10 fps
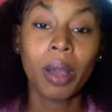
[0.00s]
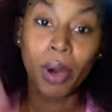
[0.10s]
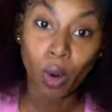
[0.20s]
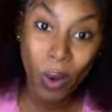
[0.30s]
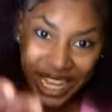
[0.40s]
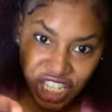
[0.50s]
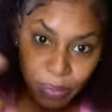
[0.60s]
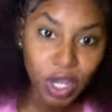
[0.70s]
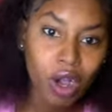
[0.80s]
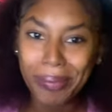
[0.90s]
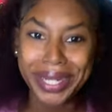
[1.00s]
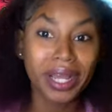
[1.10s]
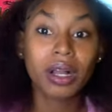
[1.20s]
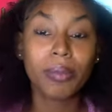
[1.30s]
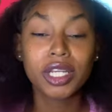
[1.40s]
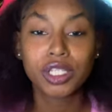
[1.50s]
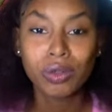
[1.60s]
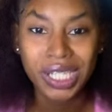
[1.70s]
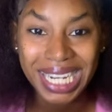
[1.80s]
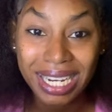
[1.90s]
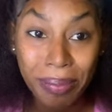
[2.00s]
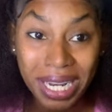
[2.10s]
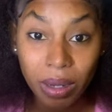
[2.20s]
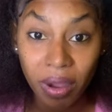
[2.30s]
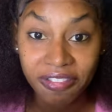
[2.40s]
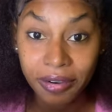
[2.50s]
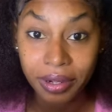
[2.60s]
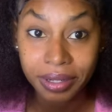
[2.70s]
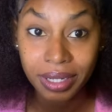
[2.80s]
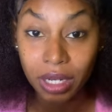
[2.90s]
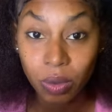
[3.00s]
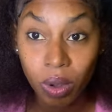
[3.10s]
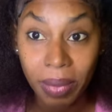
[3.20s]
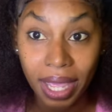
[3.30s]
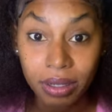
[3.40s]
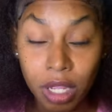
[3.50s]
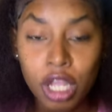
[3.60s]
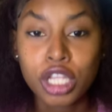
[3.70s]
But when she become monogamous, usually the man them a fuck, not the women.